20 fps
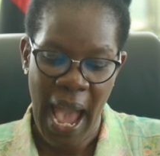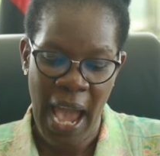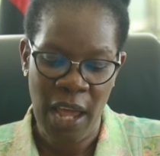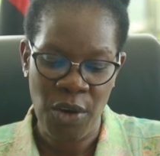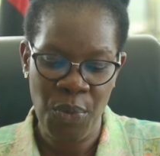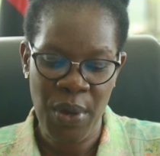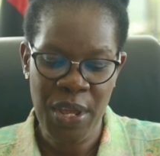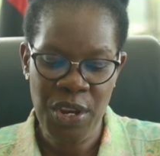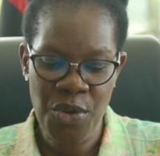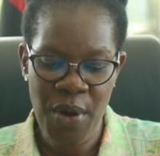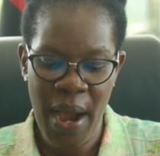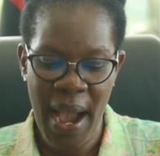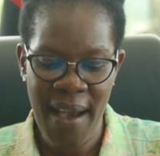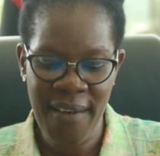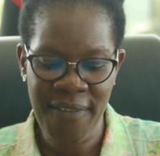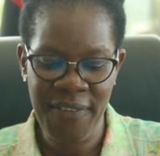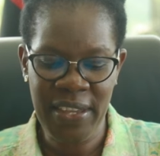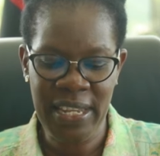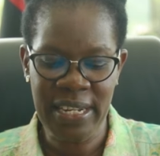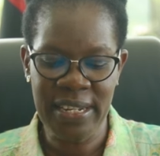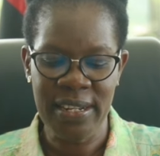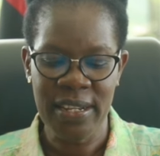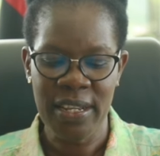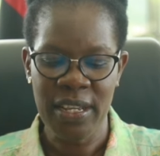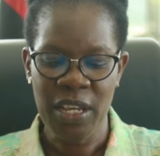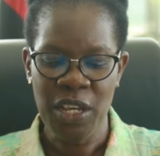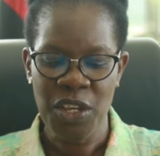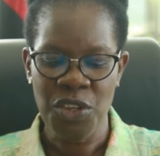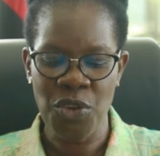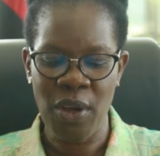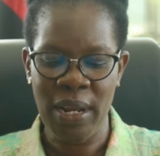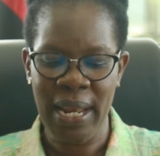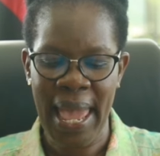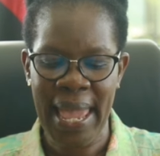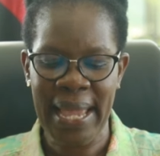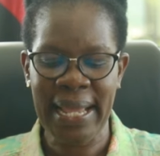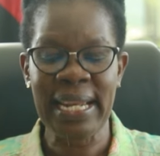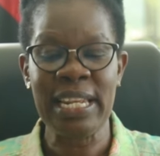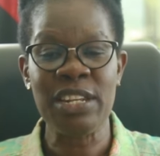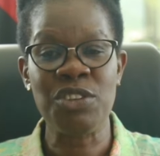And when you have it, you're
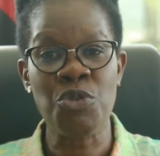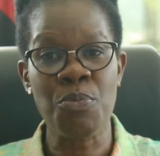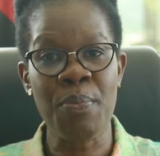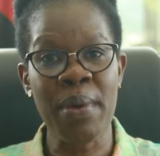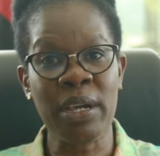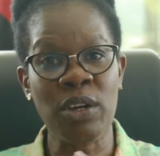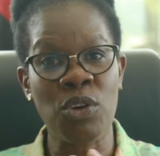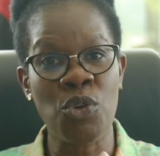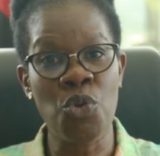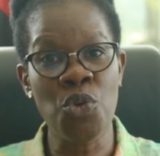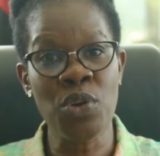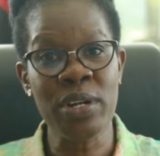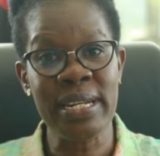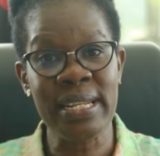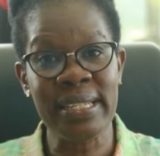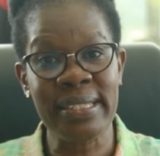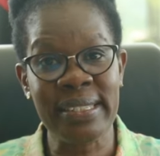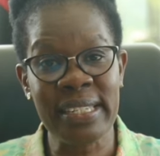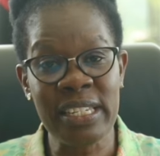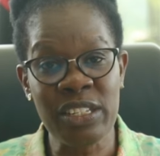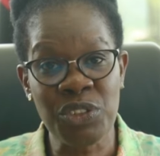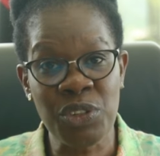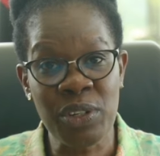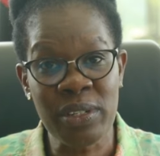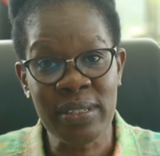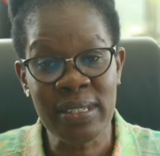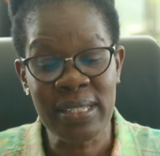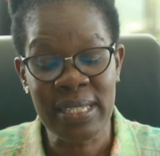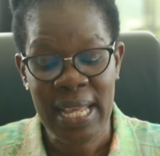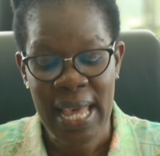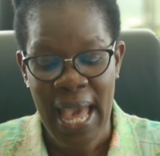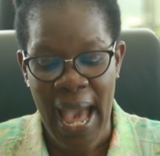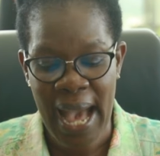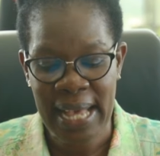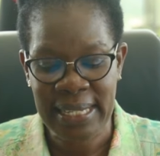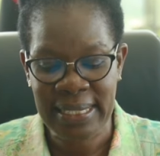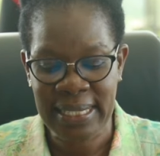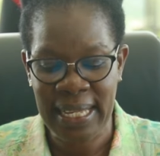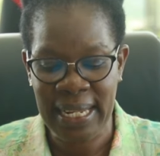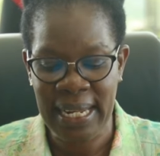likely to make good decisions
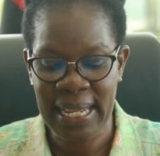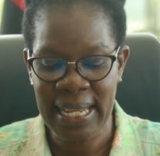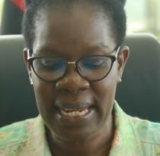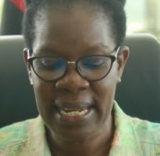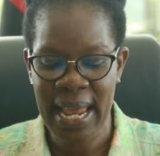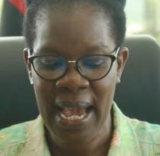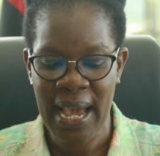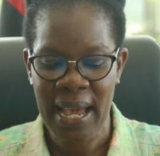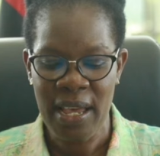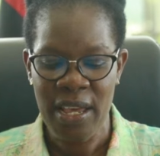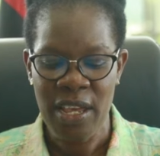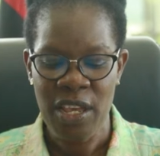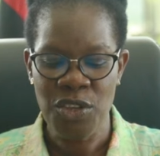as a leader.